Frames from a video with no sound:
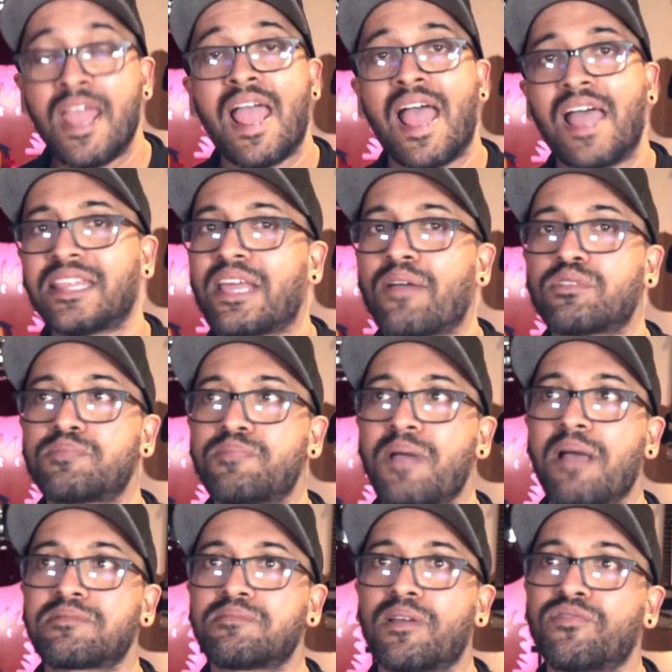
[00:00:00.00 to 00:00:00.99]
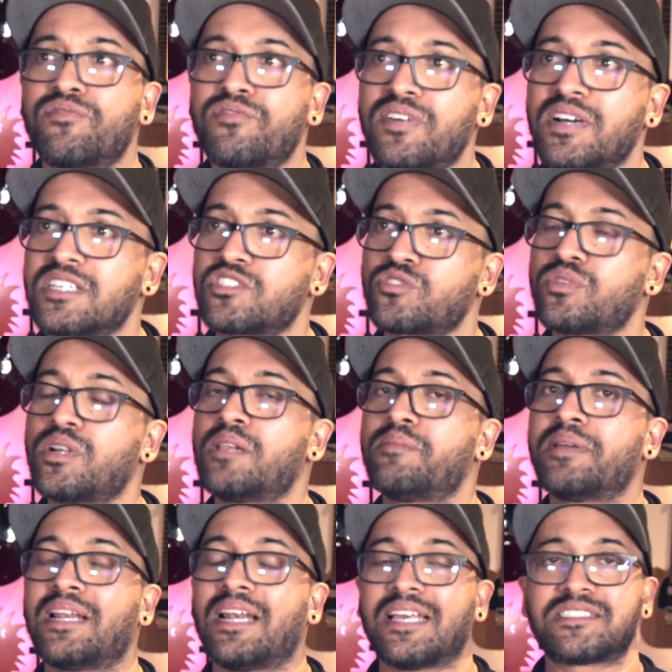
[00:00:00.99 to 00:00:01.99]
And that was perhaps my first real
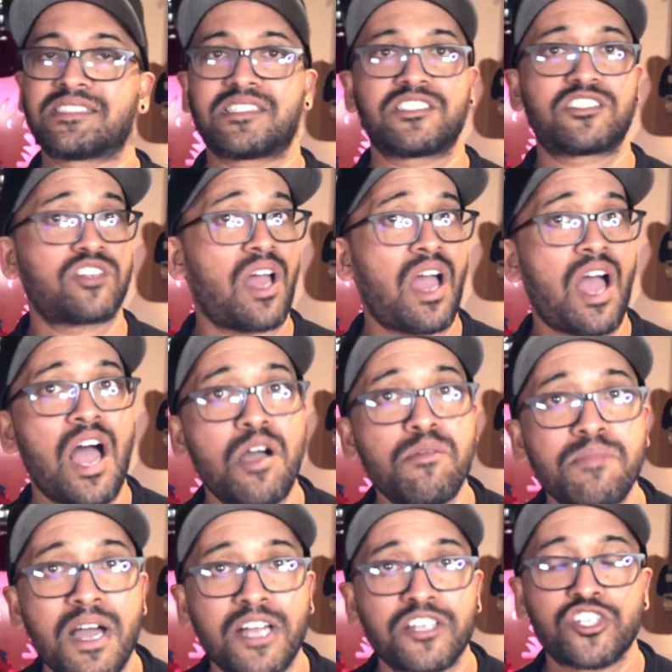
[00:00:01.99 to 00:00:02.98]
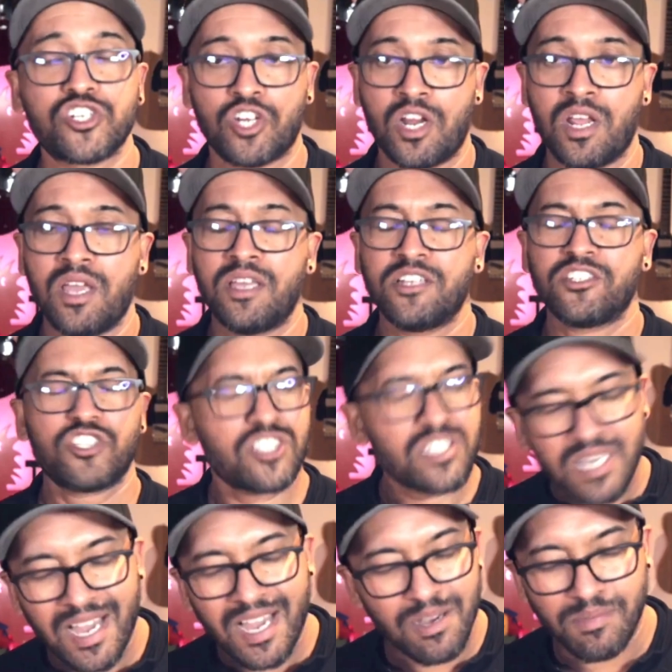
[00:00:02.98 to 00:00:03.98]
big lesson as to how much just
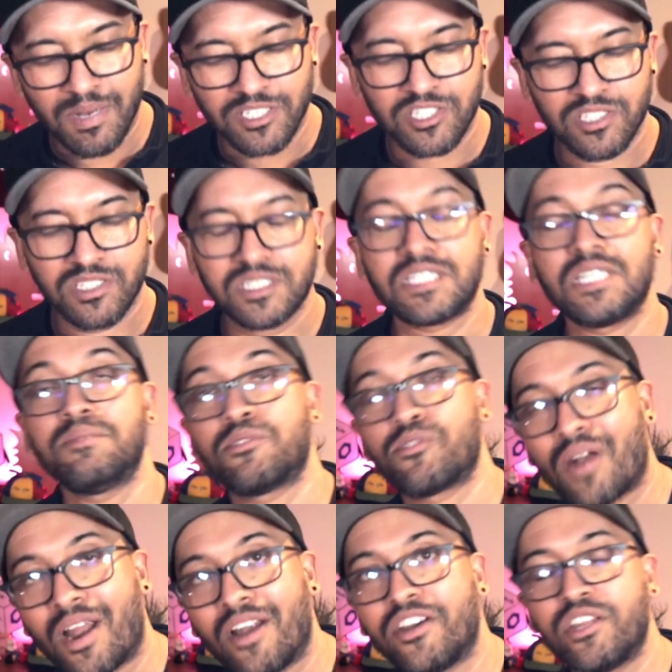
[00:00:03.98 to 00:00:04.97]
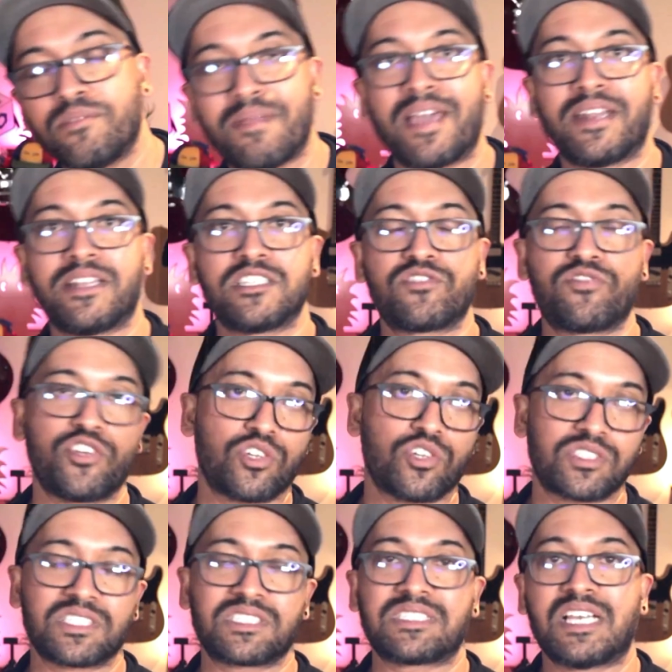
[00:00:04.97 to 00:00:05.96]
how much the team around you matters for your
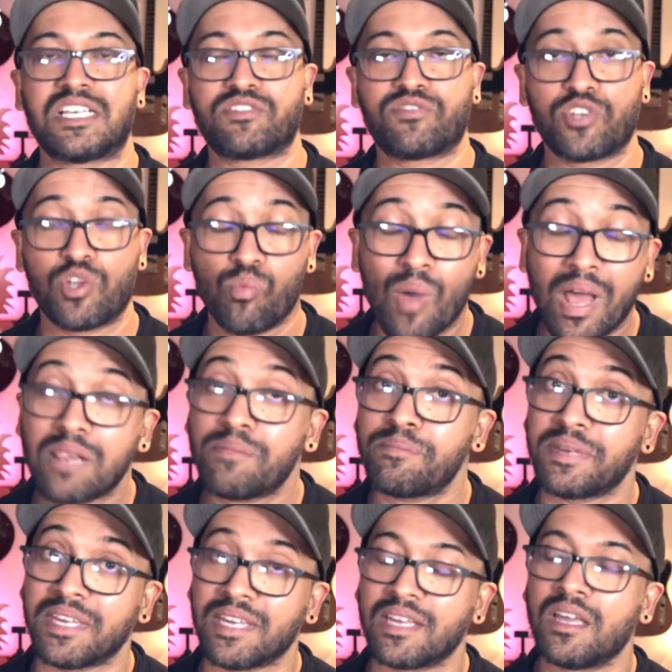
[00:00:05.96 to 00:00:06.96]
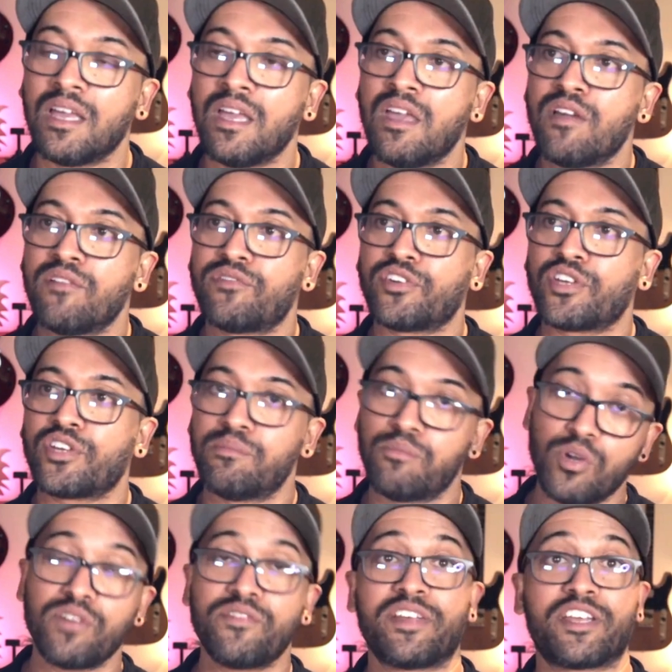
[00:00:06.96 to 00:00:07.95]
success, for your well being, for your
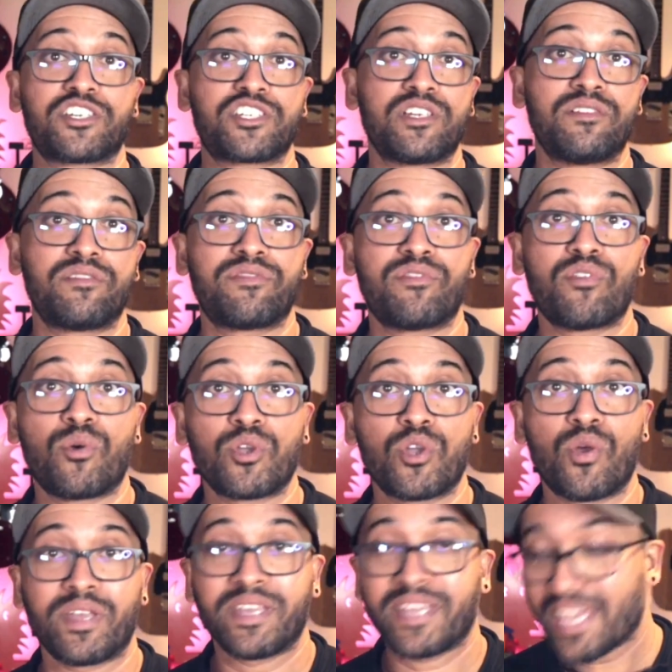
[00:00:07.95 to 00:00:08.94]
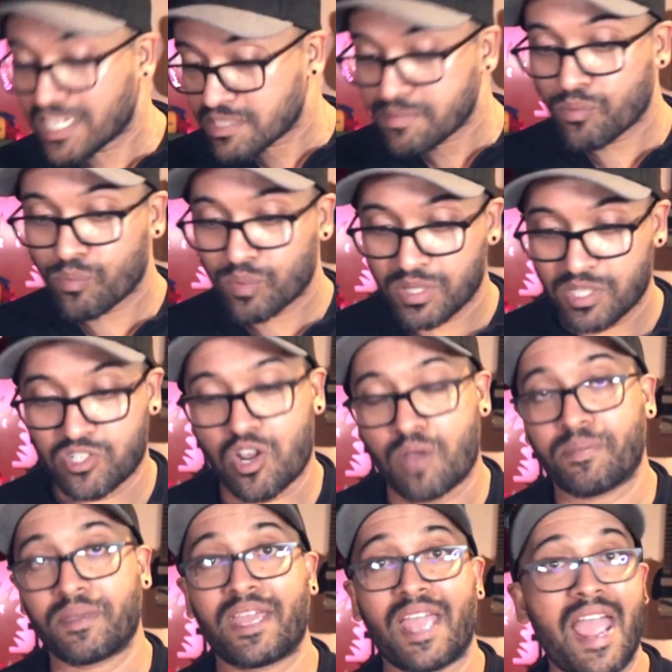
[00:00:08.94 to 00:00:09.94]
motivation, for your engagement with the
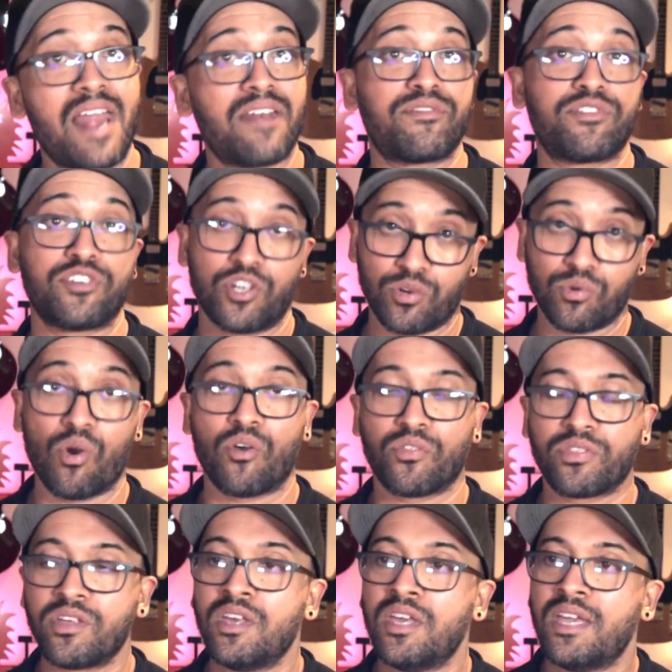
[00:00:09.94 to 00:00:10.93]
topic, and for your growth.